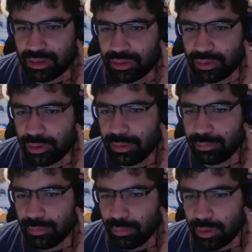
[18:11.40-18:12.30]

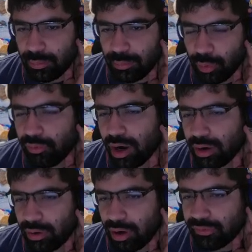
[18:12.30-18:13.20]
to move
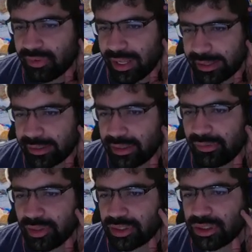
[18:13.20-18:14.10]
out of directory,
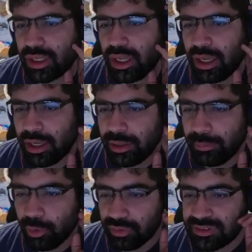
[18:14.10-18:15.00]
which
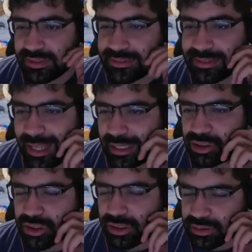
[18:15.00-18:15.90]
removes the
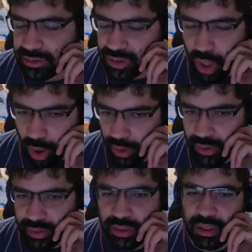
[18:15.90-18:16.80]
slash
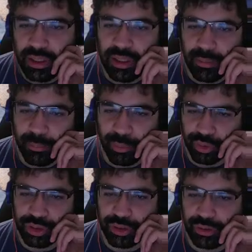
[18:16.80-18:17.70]
stock
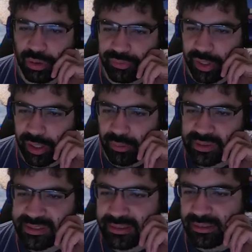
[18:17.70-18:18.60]
portion of the
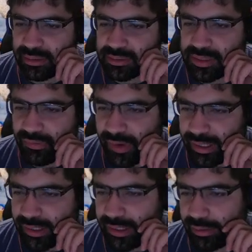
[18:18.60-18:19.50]
request and turns the
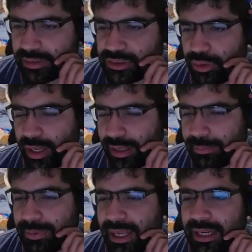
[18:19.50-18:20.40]
final request to
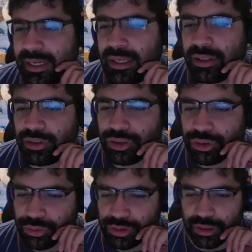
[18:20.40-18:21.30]
API
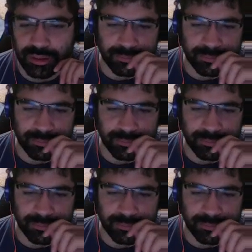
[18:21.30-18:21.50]
user.